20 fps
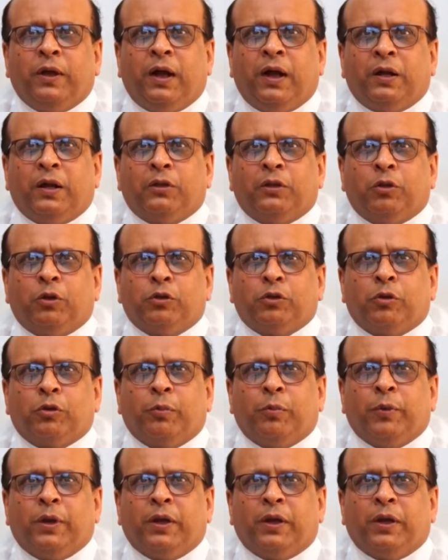
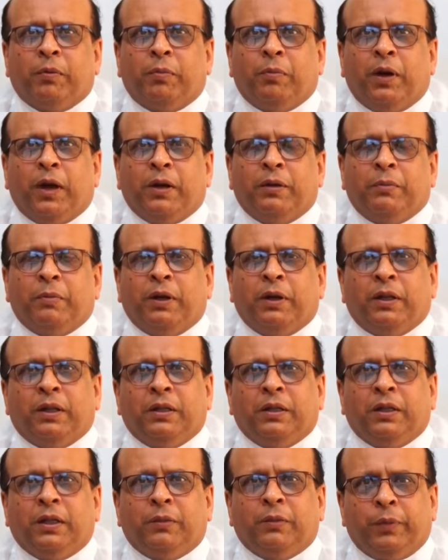arthroscopic debridement
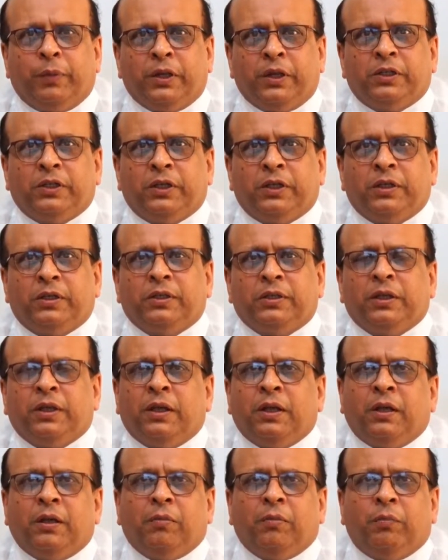in their patients.
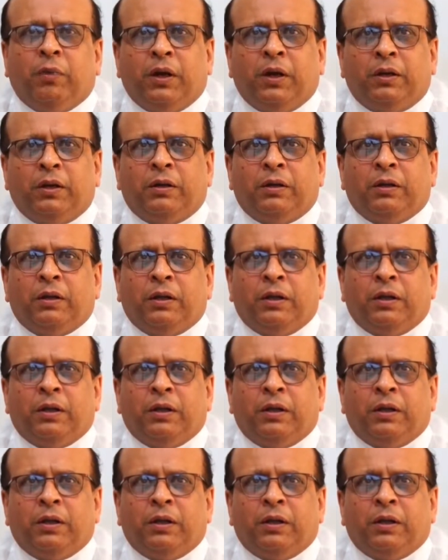But